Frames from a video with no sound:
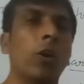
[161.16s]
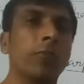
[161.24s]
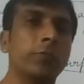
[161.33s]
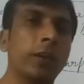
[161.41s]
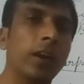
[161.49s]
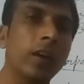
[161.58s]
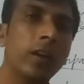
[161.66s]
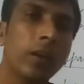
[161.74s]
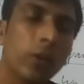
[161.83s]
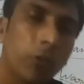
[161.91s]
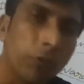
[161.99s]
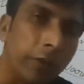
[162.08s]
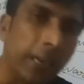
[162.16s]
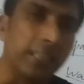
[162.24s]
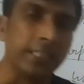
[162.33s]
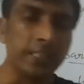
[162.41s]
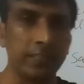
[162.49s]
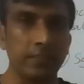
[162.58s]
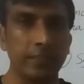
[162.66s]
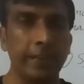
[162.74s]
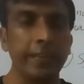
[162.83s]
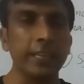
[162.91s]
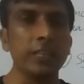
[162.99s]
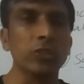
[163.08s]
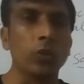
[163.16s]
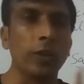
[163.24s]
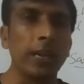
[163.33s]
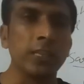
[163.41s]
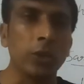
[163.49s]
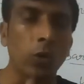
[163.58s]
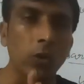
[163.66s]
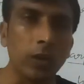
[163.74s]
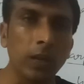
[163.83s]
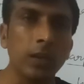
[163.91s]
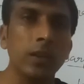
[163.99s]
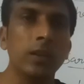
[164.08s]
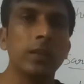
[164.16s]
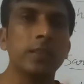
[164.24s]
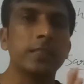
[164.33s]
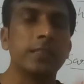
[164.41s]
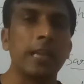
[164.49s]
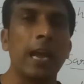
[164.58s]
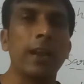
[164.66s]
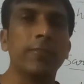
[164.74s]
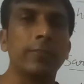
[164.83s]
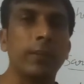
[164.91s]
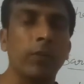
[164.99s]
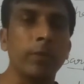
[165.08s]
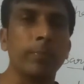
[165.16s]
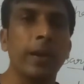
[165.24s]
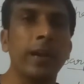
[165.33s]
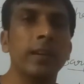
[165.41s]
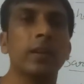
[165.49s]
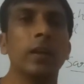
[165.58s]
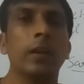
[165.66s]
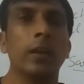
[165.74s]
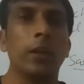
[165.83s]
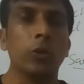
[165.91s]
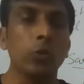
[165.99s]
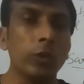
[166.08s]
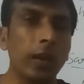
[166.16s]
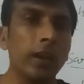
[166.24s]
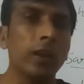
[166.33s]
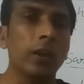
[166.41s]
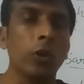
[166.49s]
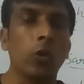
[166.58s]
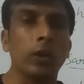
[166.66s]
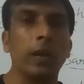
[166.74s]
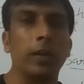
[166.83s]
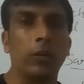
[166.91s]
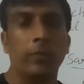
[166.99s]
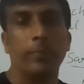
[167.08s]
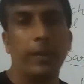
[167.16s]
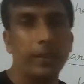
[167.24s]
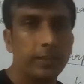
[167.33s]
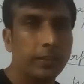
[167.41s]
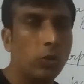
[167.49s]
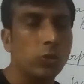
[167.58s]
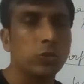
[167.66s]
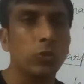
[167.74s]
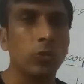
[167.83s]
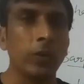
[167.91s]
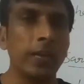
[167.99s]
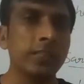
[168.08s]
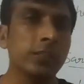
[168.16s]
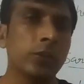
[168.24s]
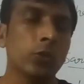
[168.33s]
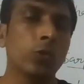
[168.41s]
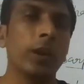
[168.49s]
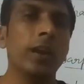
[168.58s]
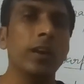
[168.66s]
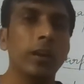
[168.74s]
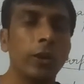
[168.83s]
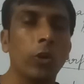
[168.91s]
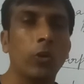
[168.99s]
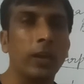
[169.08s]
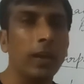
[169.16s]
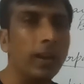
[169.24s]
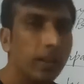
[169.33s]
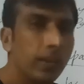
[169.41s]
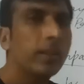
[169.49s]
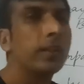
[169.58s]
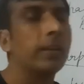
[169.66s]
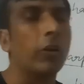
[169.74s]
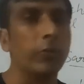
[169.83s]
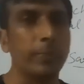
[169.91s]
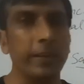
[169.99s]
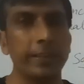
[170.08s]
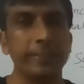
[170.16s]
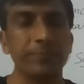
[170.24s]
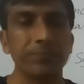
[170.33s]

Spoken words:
of the villages. It is known as local self-government, rural local government, also known as rural local government.